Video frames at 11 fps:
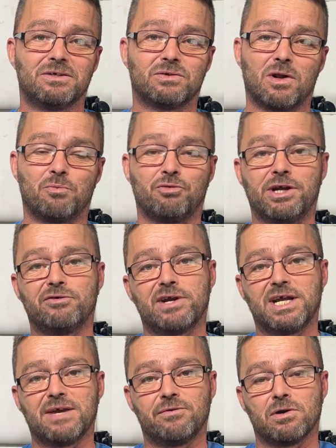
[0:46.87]
So I'll bring you
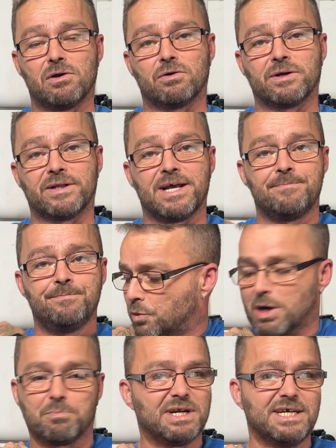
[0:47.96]
in, give you a look at them.
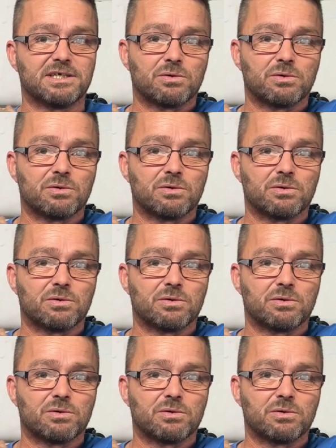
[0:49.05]
But I'm pleased